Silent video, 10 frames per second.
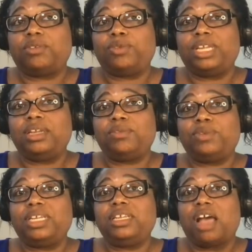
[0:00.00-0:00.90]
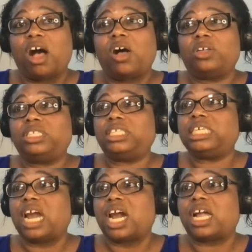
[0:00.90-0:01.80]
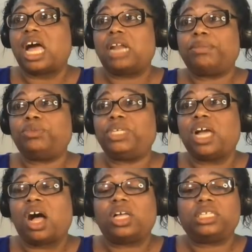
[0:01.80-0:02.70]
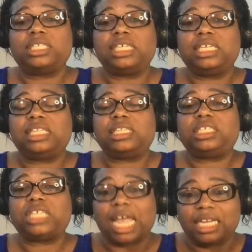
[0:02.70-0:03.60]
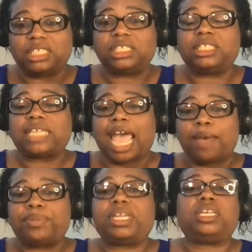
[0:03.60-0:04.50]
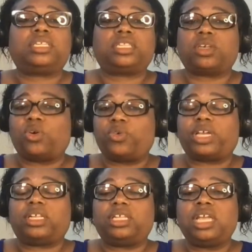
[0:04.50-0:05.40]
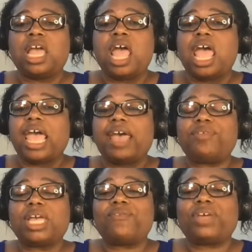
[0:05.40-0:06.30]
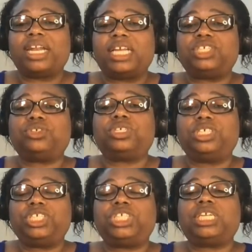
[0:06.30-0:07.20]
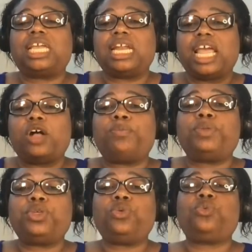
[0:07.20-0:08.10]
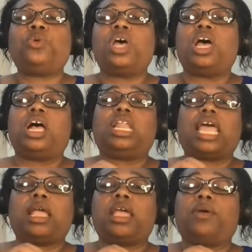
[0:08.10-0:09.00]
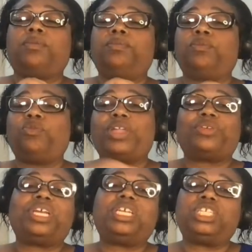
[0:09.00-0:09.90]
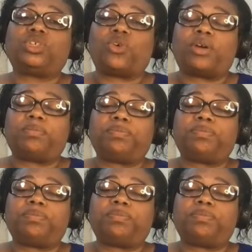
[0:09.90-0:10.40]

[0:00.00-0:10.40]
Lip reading: We all see our economy. We all see changes happening so quickly. Having a financial cushion can help you like weather any storm.